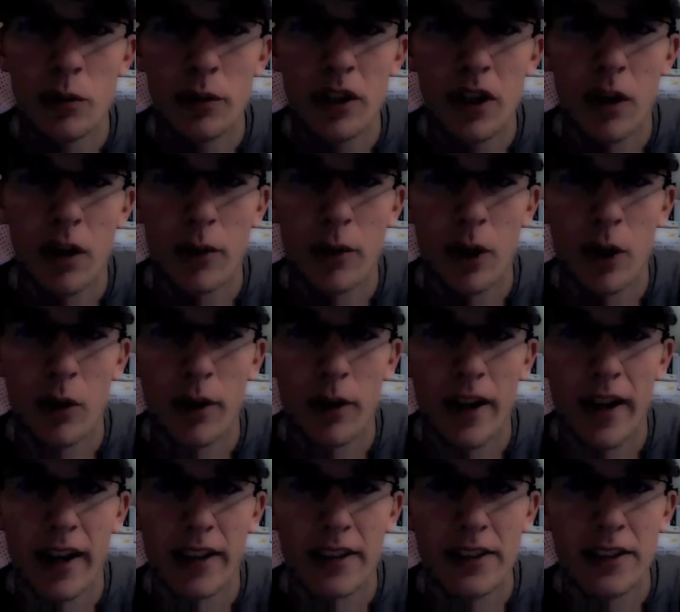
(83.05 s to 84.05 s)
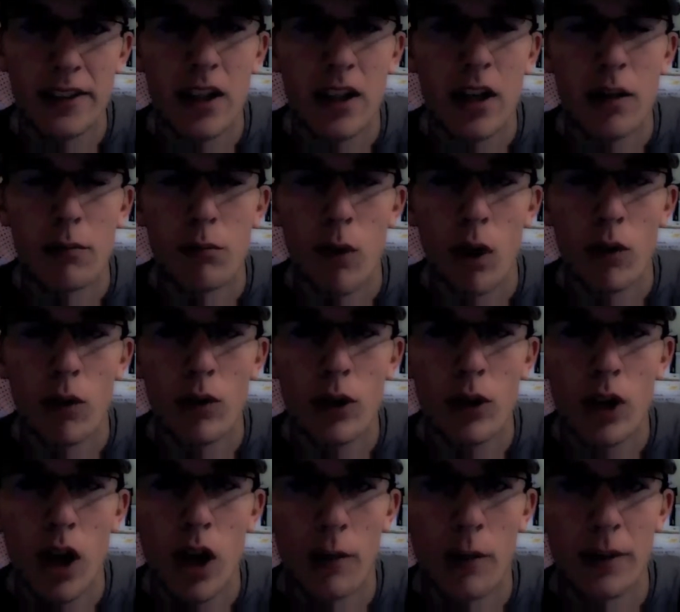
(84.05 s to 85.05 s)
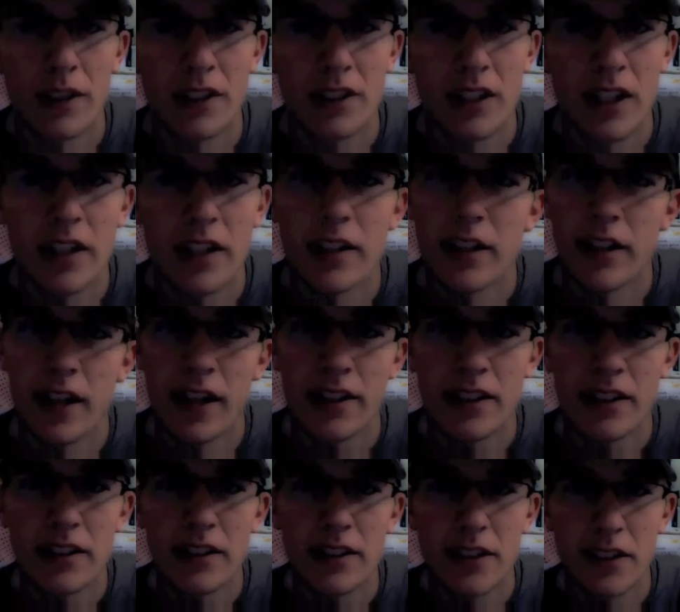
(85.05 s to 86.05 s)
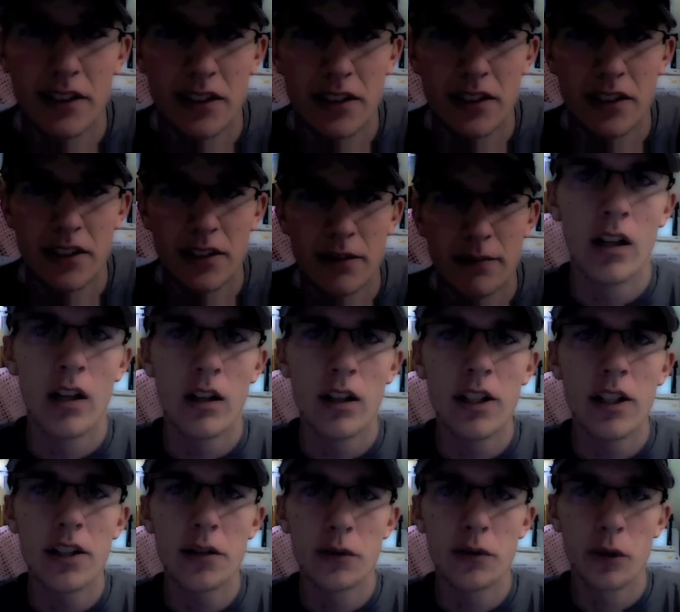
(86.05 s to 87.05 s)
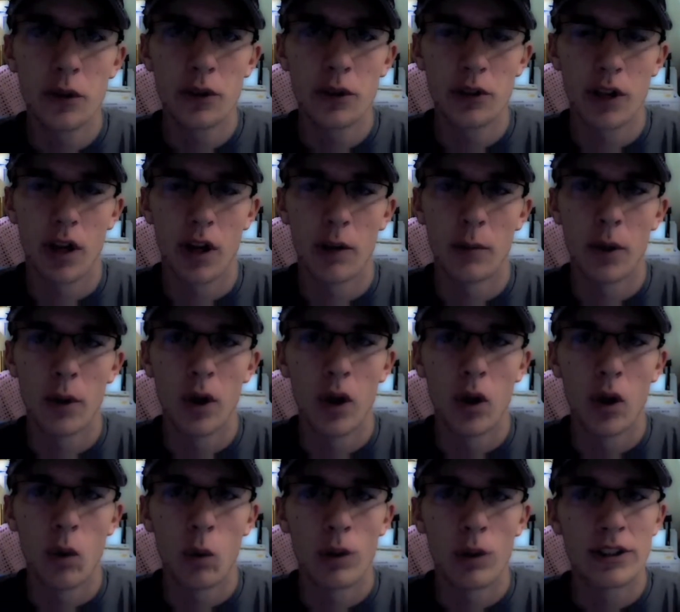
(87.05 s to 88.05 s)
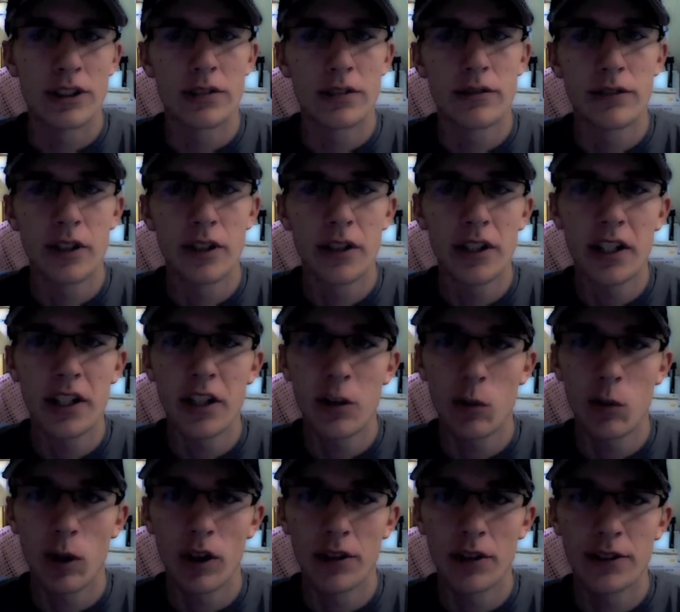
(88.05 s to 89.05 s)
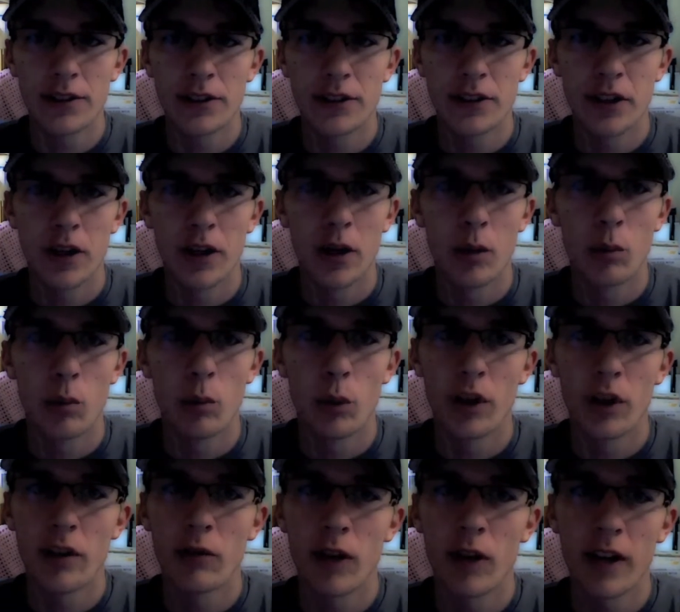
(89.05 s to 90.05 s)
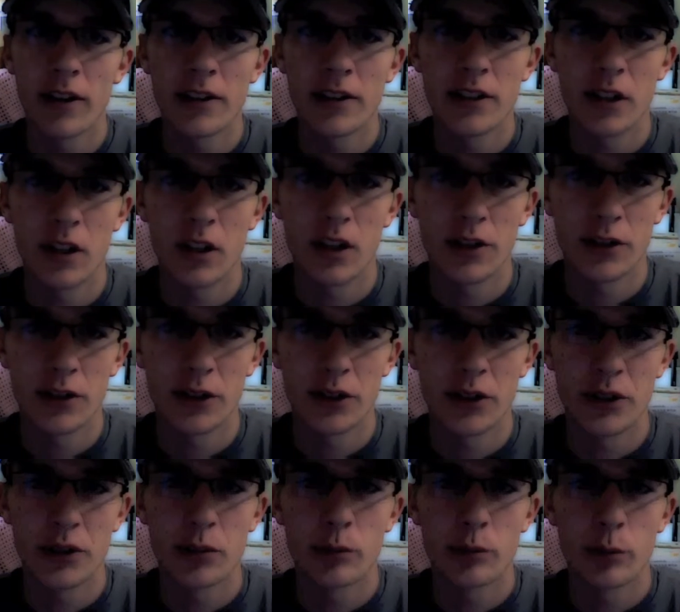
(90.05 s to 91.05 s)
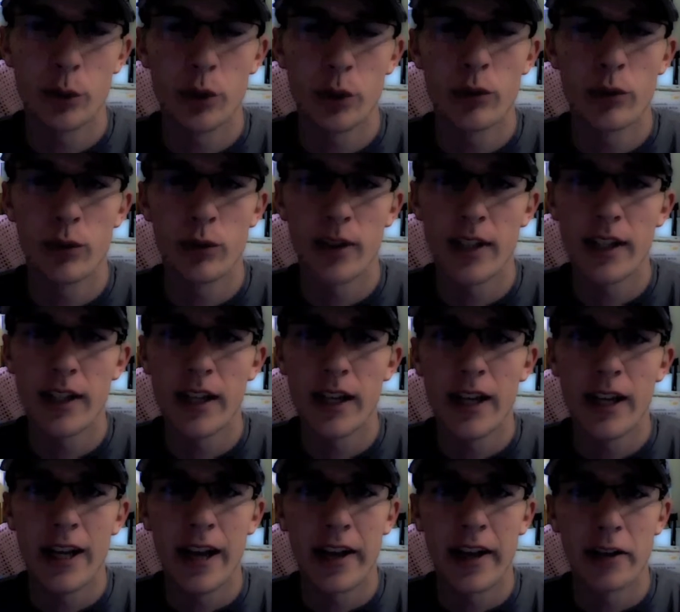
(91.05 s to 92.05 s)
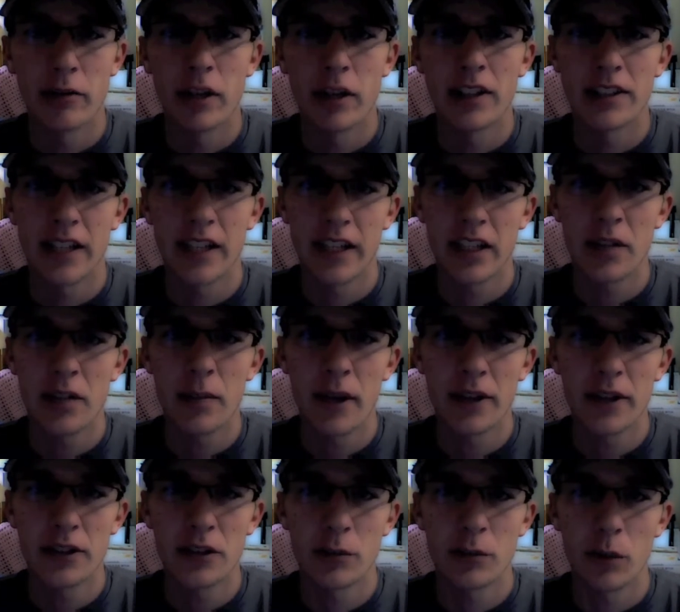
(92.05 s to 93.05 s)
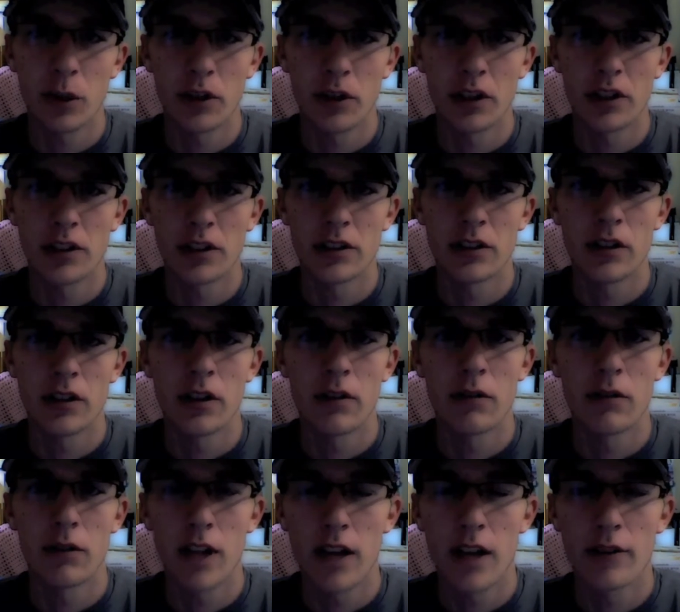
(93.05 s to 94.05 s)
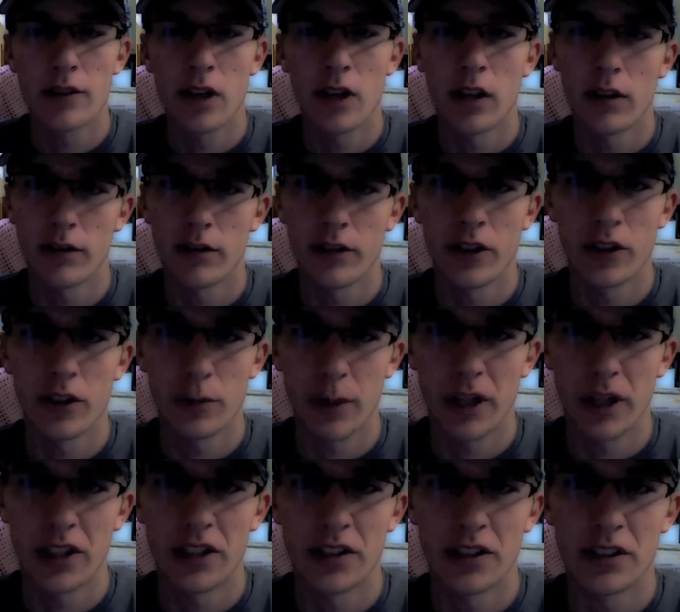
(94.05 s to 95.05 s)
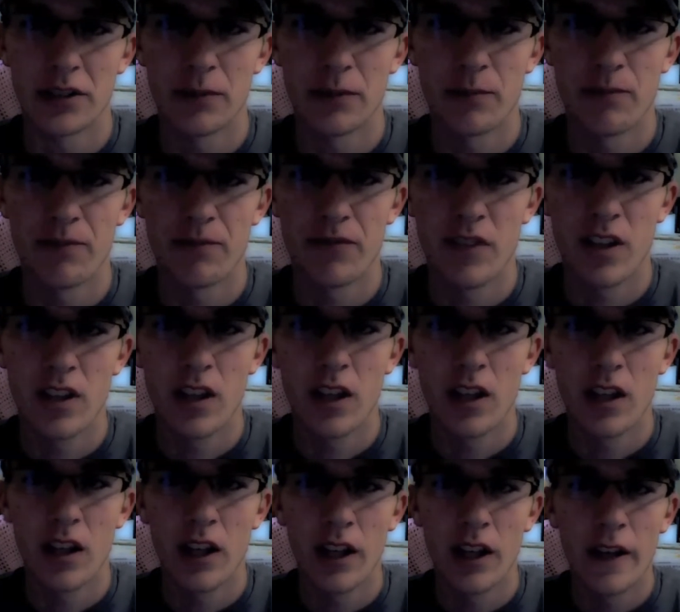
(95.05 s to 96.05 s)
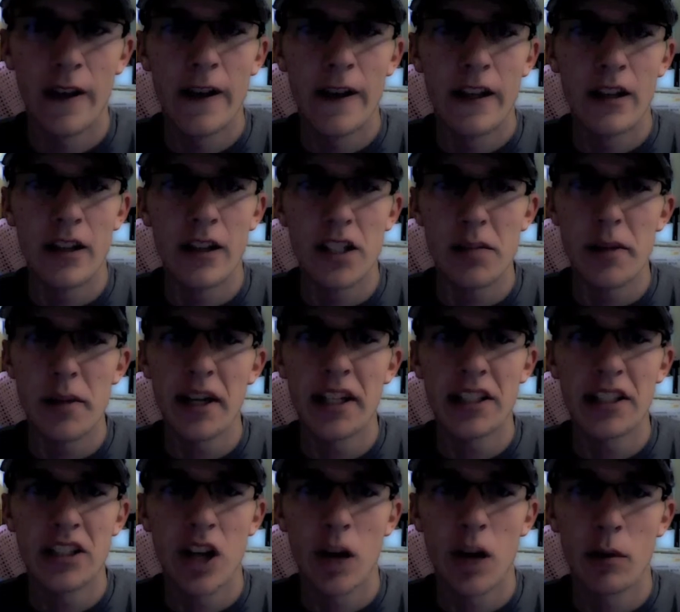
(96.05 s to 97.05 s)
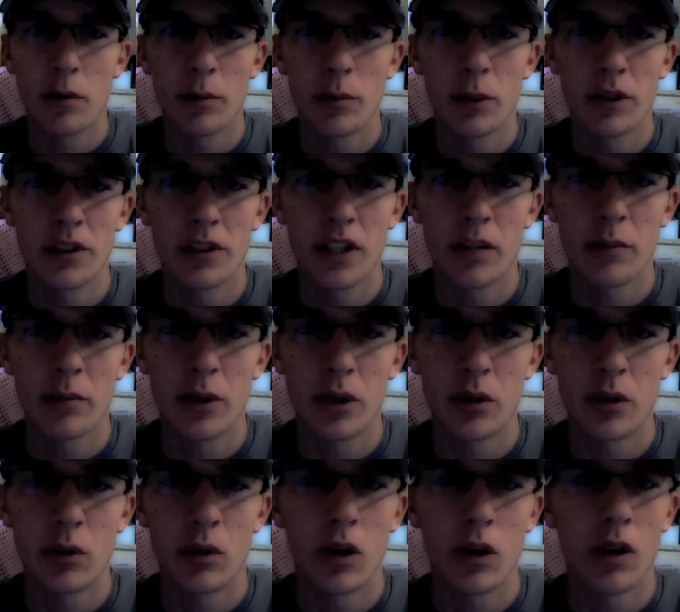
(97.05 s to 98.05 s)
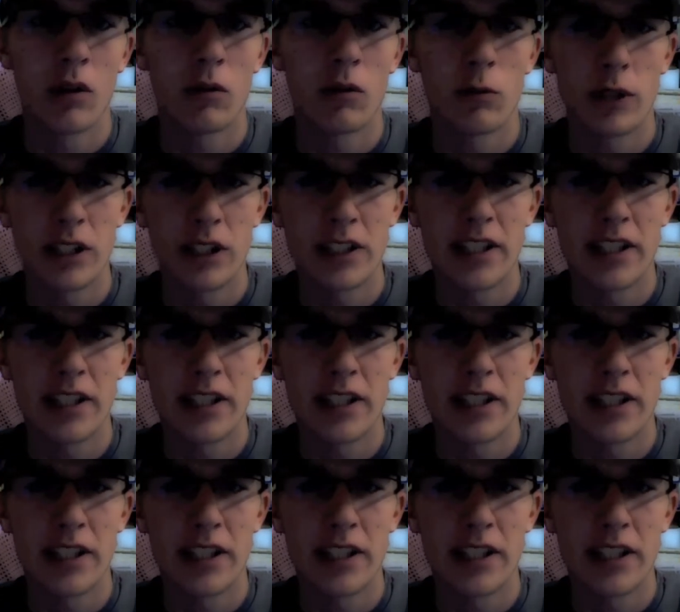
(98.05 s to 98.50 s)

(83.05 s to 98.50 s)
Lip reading: become known as Marvel Comics in the 1960s. Lee's first job was to fill the inkwells, bring writers their lunches, proofread, and erase any pencil markings left on the finished pages. Lee made his comic book debut with the